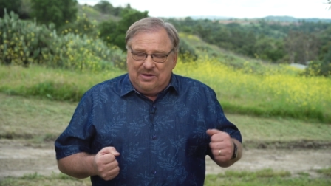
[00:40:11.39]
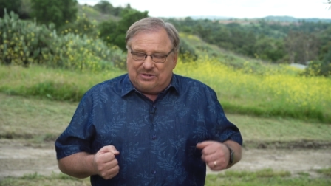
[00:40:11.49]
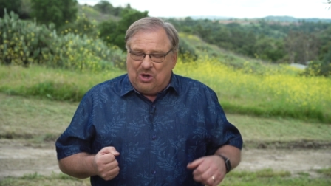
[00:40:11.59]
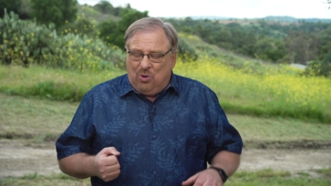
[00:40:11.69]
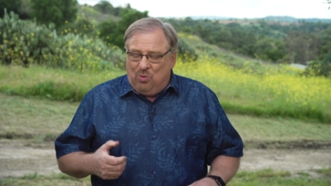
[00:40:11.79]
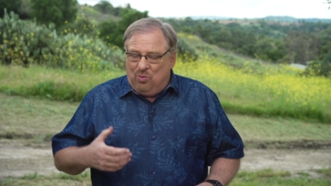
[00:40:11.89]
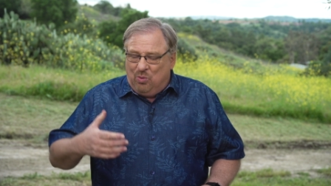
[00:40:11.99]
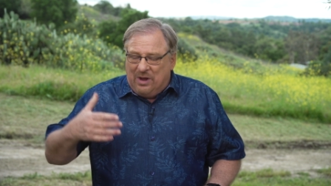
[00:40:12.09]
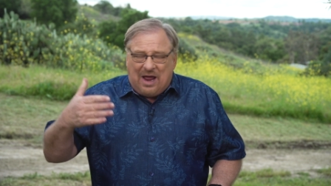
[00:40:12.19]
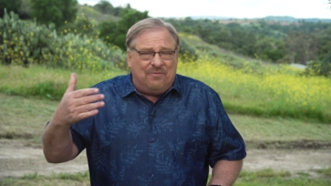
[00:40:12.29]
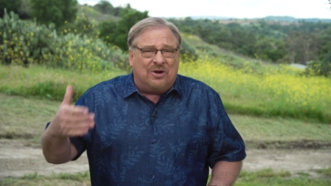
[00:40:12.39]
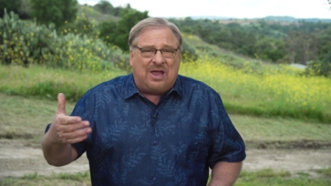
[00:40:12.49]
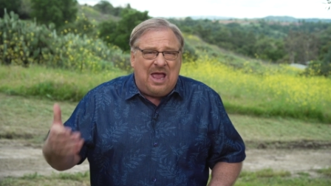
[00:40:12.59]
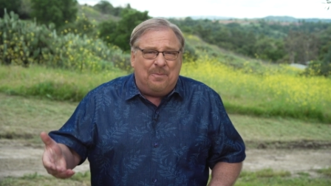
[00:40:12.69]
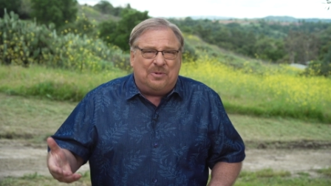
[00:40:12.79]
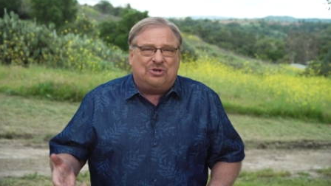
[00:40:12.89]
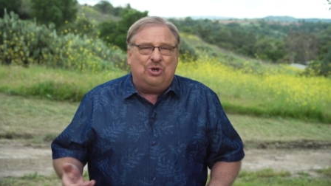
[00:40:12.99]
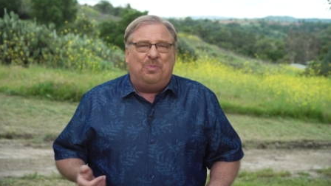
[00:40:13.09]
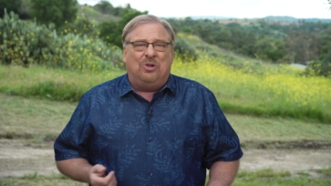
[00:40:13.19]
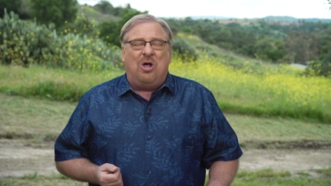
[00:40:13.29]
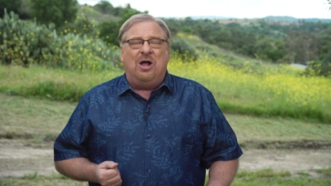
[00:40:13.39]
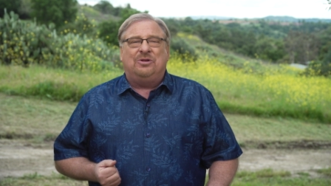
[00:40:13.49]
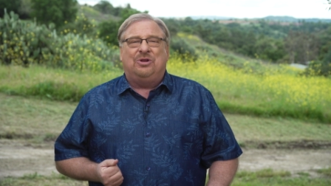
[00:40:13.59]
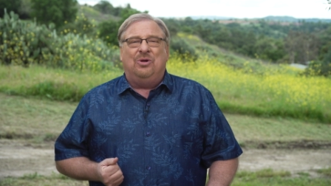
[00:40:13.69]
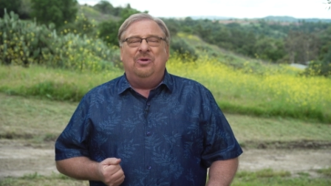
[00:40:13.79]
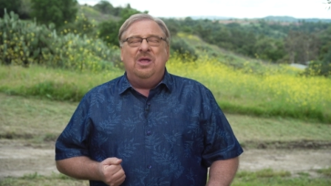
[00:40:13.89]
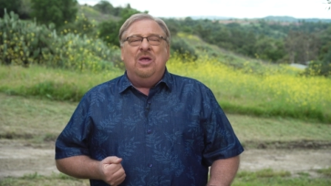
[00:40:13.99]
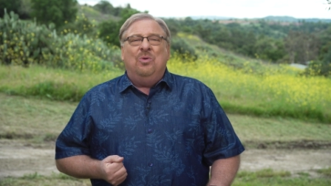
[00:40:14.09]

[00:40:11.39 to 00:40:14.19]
So whatever campus you belong to,